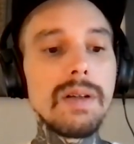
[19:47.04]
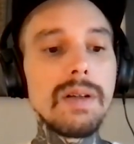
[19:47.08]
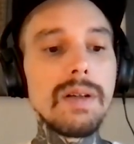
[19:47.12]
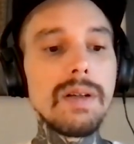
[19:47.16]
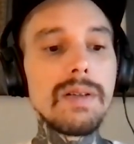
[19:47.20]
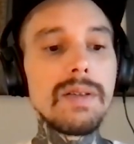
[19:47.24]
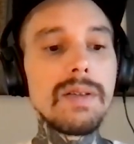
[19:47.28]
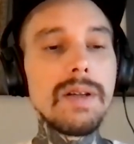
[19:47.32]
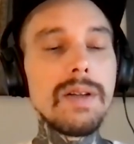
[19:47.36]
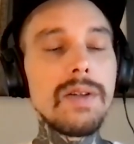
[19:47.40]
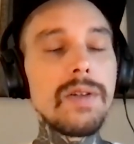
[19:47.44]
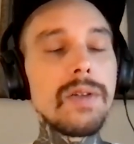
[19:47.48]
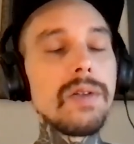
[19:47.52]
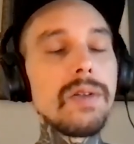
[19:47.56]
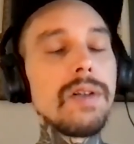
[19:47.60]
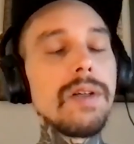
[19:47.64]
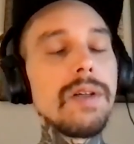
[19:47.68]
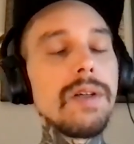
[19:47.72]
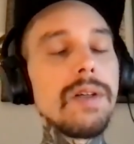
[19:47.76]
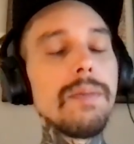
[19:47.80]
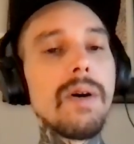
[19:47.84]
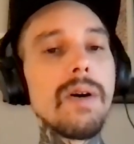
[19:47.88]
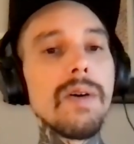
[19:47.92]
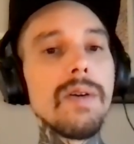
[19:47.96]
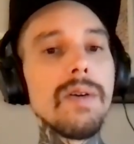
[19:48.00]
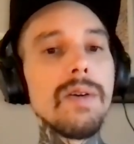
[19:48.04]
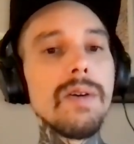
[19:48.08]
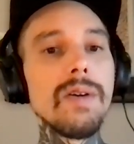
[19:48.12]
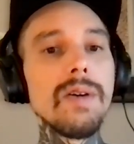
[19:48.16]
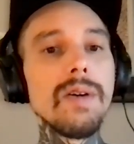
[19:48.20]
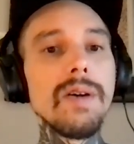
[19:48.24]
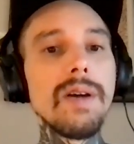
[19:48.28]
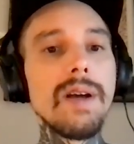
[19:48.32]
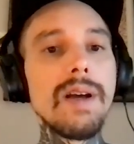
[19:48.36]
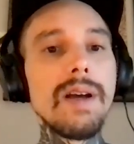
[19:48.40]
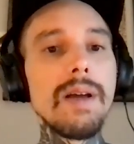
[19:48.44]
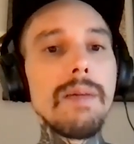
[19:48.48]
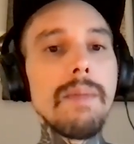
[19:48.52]
essentially a
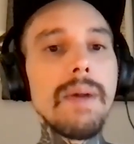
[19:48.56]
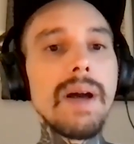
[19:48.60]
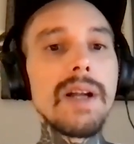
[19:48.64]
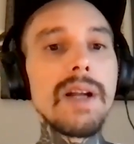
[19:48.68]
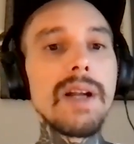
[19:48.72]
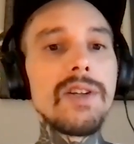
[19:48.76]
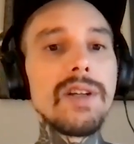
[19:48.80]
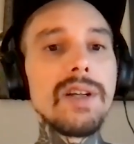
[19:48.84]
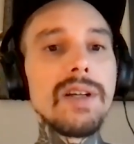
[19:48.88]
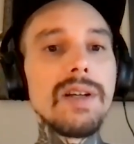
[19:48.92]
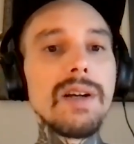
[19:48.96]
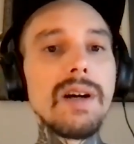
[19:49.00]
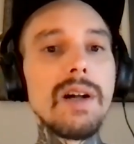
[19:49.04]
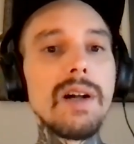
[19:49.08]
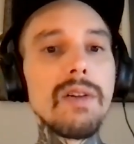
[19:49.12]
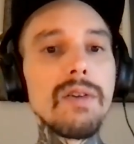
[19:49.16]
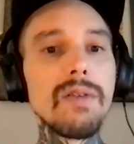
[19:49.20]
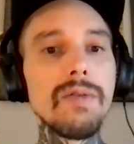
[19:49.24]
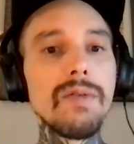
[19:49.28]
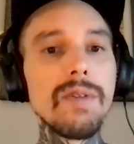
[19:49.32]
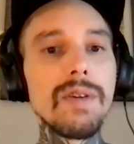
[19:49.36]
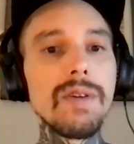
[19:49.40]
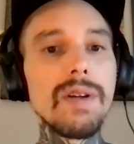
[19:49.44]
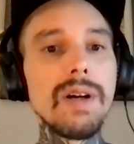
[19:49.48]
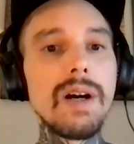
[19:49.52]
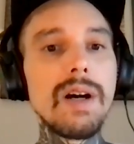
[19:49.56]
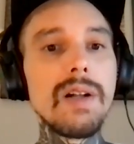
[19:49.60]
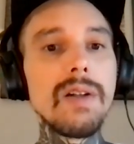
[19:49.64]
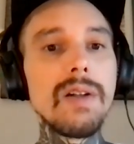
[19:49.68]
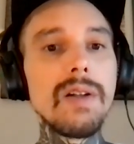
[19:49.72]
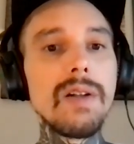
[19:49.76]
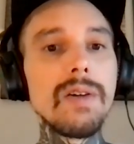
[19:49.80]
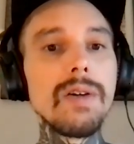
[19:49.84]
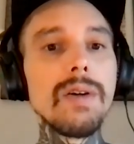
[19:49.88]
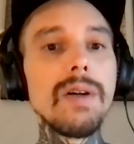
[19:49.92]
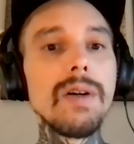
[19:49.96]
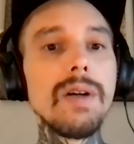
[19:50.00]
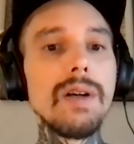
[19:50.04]
partner and matching dollar for
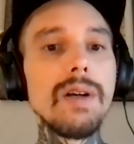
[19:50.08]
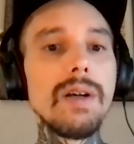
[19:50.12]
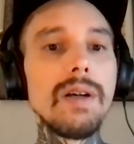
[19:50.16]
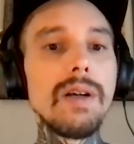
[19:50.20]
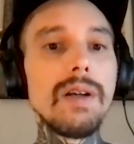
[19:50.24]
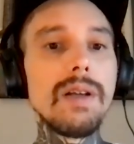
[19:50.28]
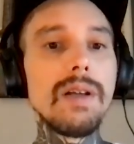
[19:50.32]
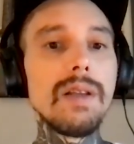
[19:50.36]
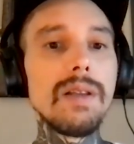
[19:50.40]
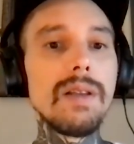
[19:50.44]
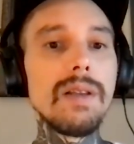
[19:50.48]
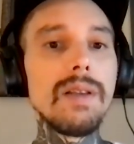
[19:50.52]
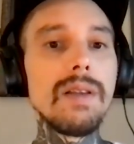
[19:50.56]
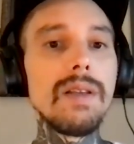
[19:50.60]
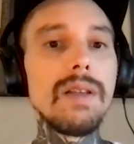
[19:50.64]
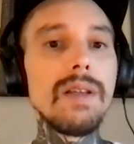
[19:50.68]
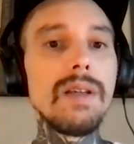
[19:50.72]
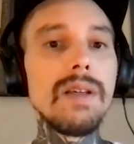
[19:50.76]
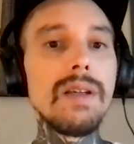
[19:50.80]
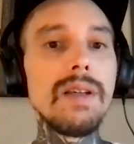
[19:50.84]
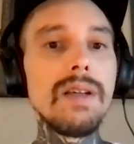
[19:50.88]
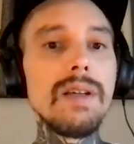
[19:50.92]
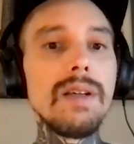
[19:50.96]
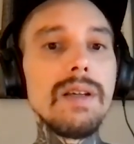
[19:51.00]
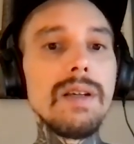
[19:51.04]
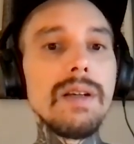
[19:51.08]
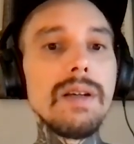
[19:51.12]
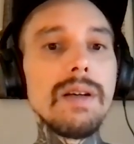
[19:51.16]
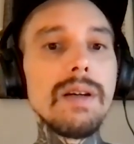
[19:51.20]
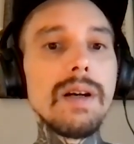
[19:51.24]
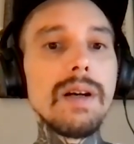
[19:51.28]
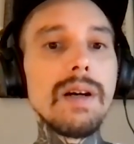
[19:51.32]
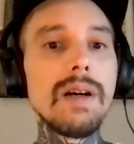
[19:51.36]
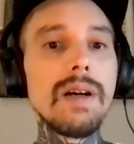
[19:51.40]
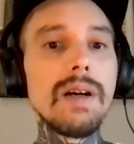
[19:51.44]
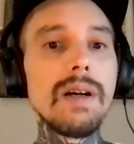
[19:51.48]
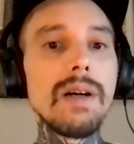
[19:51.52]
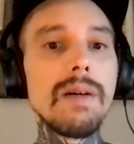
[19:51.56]
dollar the
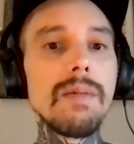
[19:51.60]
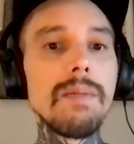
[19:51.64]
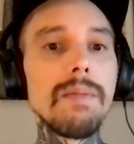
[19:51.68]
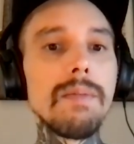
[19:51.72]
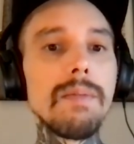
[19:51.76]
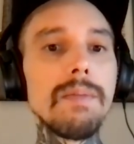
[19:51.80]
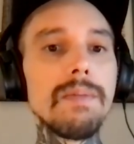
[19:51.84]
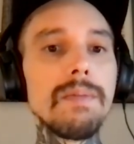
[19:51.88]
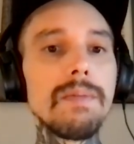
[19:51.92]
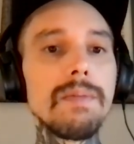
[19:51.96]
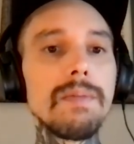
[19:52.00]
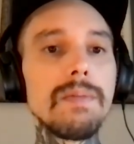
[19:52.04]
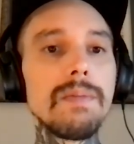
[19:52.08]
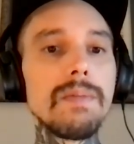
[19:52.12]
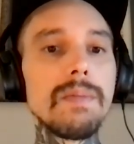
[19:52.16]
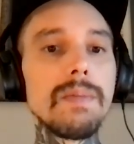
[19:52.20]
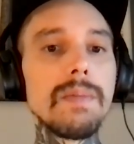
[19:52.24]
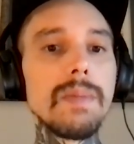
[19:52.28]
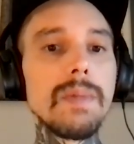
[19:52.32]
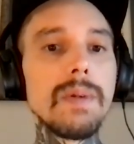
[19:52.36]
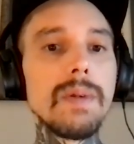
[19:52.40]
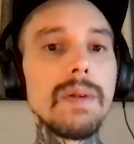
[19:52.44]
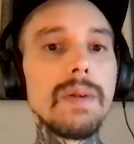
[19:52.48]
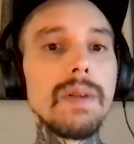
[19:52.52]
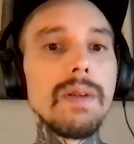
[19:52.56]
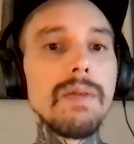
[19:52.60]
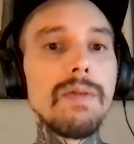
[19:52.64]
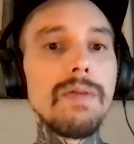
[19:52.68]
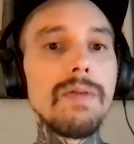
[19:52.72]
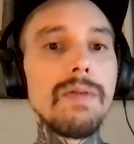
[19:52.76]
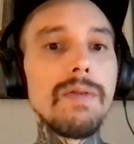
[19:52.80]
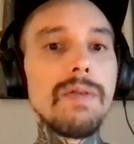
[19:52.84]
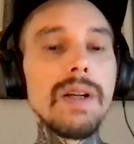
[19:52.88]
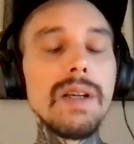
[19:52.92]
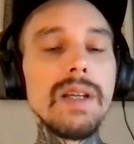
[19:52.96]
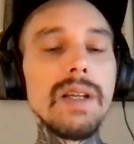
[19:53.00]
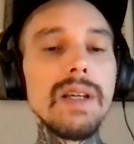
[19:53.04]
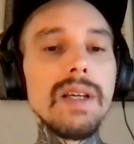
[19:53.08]
um, the
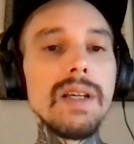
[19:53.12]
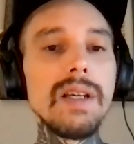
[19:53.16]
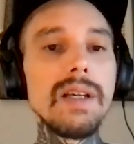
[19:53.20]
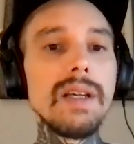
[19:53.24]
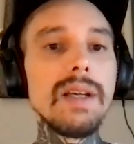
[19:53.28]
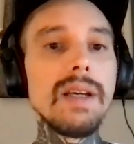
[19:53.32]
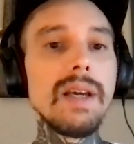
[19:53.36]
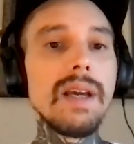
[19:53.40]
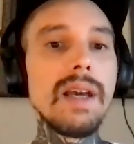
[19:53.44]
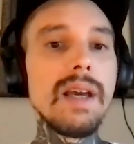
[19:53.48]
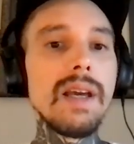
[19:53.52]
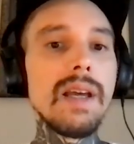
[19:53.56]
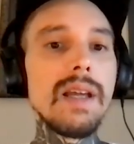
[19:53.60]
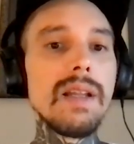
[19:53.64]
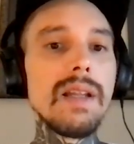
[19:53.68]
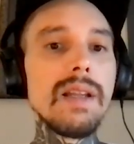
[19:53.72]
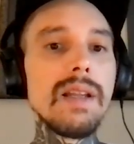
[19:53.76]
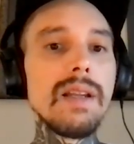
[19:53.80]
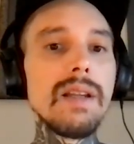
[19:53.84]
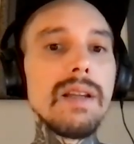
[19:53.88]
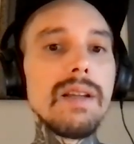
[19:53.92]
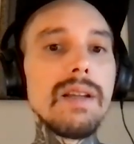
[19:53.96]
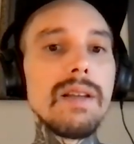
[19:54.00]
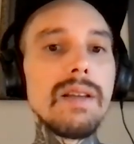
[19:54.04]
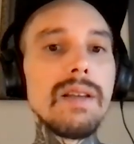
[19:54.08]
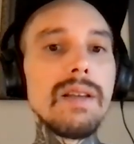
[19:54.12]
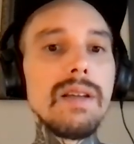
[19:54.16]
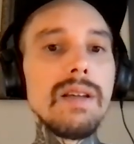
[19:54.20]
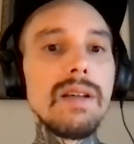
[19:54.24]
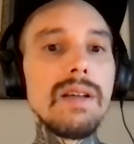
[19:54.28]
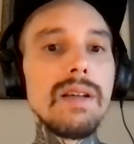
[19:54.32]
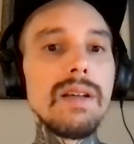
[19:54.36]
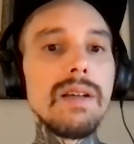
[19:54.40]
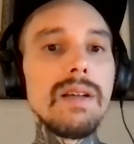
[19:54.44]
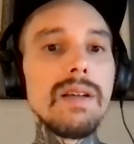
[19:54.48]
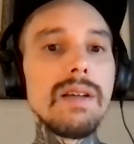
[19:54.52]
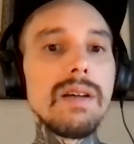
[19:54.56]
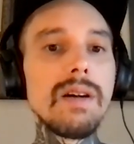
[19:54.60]
funding and
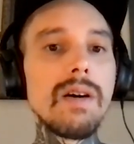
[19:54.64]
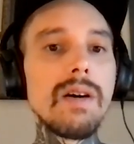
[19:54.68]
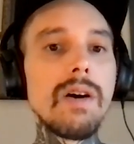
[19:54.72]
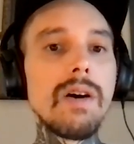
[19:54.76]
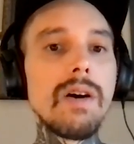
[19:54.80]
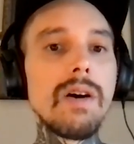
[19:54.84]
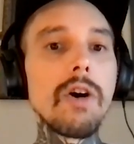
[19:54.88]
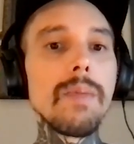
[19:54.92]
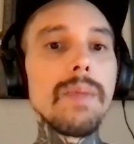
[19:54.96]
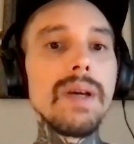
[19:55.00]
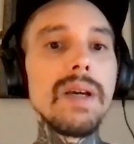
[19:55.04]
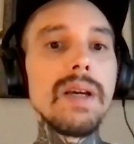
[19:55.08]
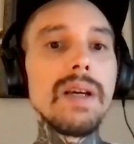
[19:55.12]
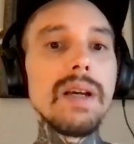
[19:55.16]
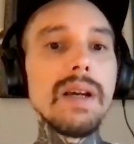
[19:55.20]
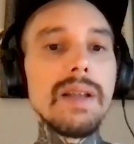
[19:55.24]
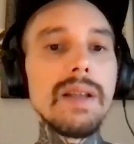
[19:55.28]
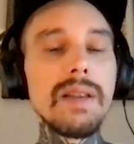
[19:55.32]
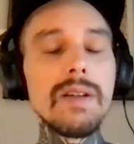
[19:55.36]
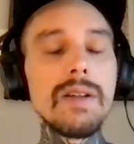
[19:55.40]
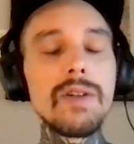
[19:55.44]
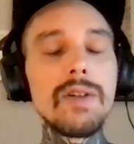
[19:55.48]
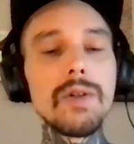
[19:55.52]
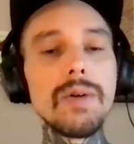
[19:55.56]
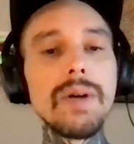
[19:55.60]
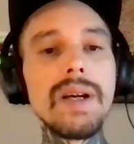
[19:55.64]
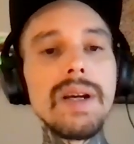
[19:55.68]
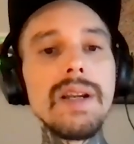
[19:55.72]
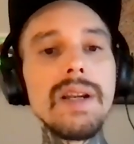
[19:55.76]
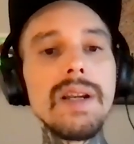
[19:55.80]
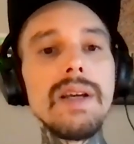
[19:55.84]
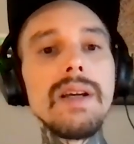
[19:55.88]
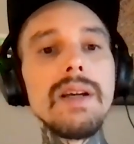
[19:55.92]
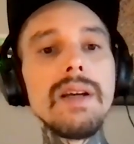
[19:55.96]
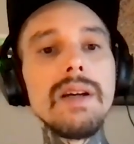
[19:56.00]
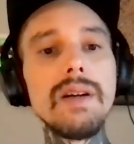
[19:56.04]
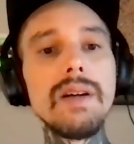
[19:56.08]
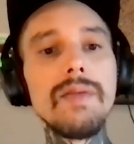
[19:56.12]
the arming and the
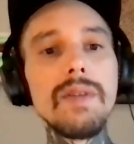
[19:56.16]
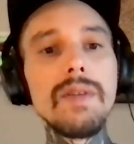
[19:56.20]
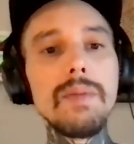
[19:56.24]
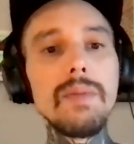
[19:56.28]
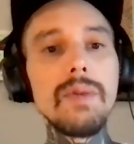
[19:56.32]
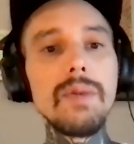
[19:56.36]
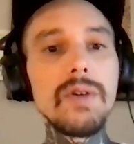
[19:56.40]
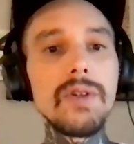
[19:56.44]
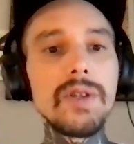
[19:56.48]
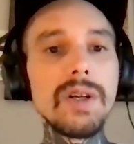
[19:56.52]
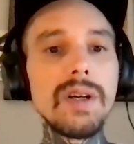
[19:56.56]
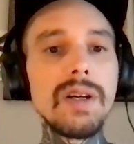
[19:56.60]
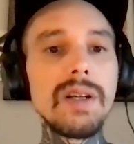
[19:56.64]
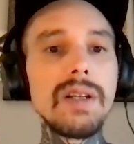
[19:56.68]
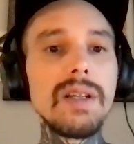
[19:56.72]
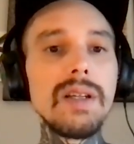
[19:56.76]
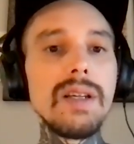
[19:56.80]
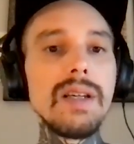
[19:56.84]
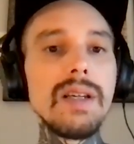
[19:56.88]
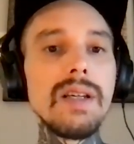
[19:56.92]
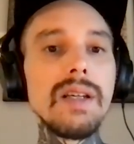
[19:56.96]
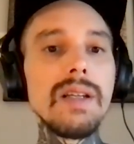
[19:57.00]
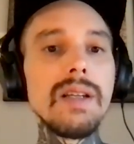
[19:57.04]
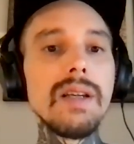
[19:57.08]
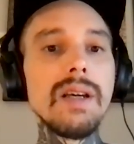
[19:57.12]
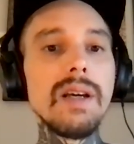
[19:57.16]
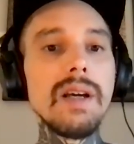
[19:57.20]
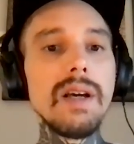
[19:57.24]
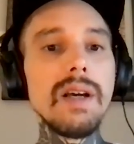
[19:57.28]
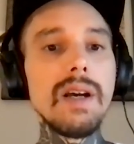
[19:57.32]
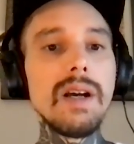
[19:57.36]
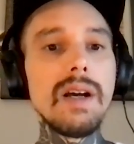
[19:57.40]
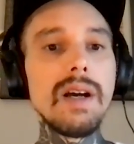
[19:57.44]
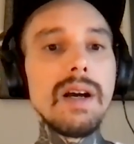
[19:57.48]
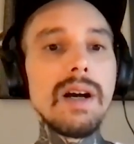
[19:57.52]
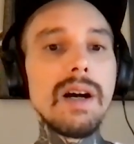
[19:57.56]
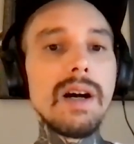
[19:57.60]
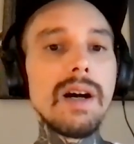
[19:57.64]
training of the Mujahideen
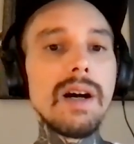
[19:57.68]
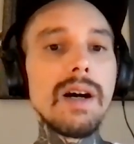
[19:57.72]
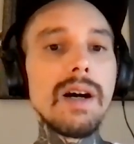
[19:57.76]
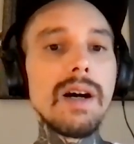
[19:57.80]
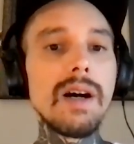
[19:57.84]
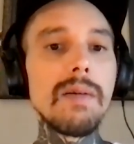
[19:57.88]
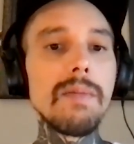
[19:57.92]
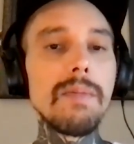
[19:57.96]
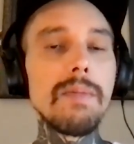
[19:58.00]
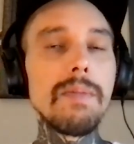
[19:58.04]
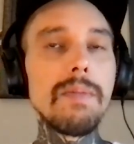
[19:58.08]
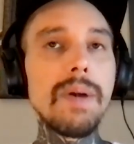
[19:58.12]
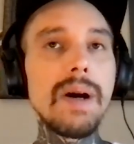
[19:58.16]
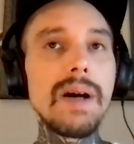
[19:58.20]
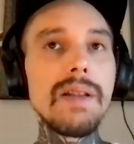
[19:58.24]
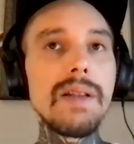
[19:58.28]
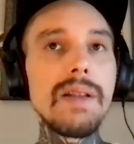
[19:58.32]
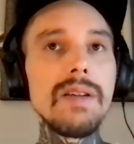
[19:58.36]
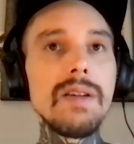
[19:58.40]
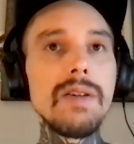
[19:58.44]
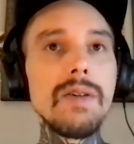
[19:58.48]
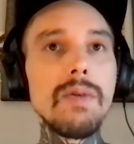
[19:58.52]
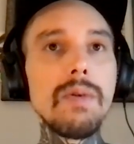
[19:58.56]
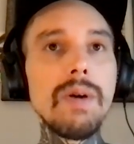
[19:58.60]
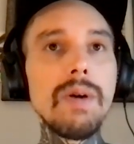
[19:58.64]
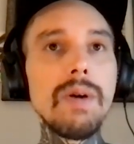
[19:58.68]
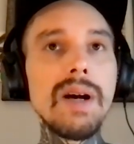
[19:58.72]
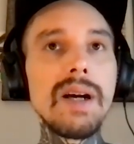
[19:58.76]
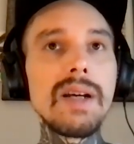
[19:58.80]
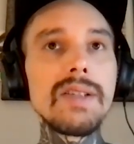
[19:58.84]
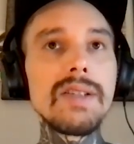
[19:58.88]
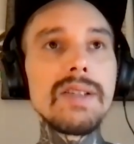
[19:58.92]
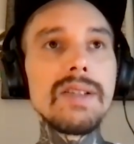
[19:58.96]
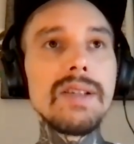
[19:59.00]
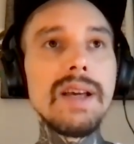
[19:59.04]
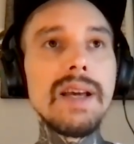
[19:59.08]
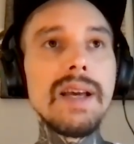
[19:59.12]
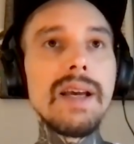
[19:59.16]
uh, by the
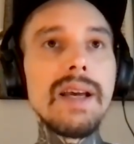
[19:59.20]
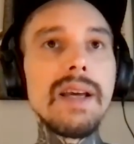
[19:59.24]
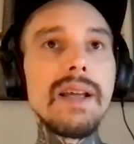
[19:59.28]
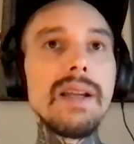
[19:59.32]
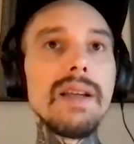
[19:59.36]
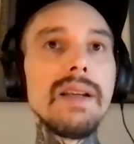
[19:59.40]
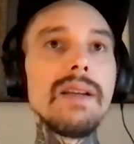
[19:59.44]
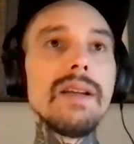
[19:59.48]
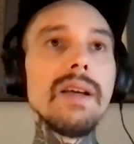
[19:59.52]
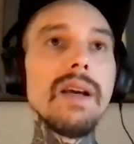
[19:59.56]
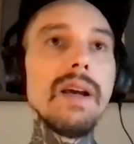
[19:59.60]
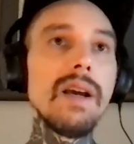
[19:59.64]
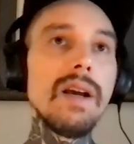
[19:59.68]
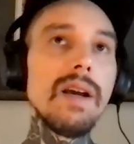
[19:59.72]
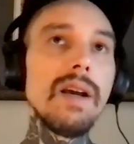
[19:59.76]
US. And